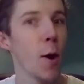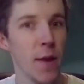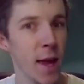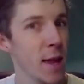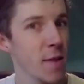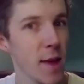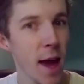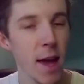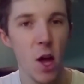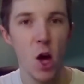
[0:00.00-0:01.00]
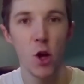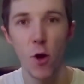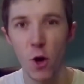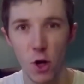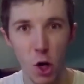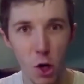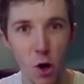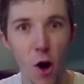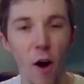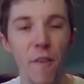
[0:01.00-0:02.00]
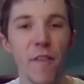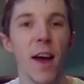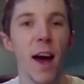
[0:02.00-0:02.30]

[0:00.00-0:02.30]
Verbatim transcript: at the end of the day you're going to clock off